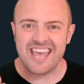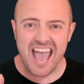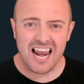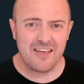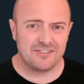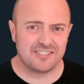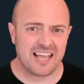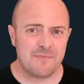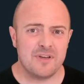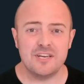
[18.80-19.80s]
Elif
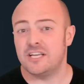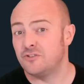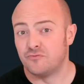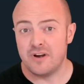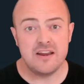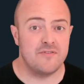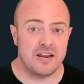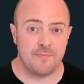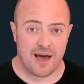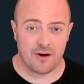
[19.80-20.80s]
statement is really, really
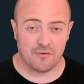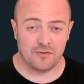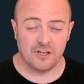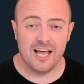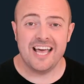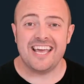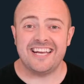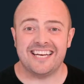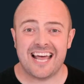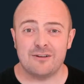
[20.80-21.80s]
powerful. It
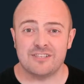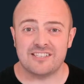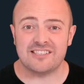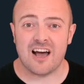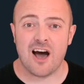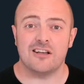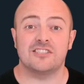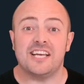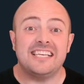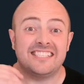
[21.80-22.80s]
allows us to ask
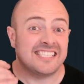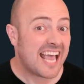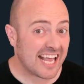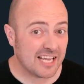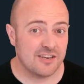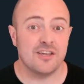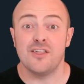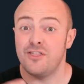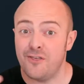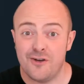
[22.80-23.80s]
a second,
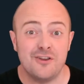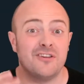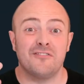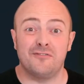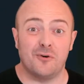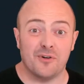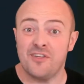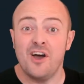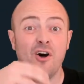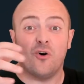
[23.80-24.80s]
third, fourth,
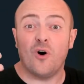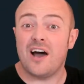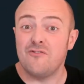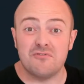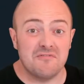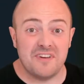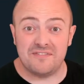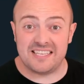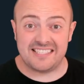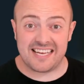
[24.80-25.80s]
or
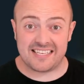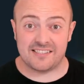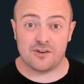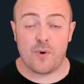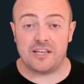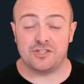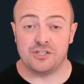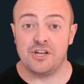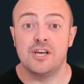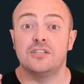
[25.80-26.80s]
156th question
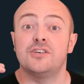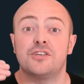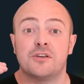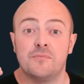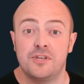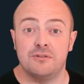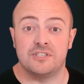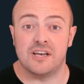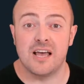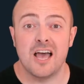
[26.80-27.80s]
to the
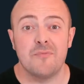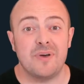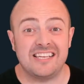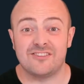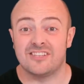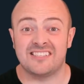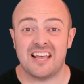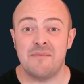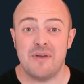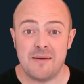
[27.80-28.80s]
computer based on the
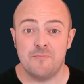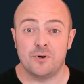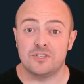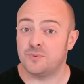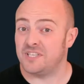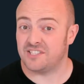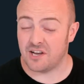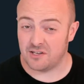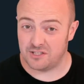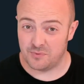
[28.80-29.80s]
same inputs we
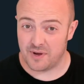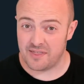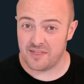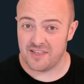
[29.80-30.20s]
started with.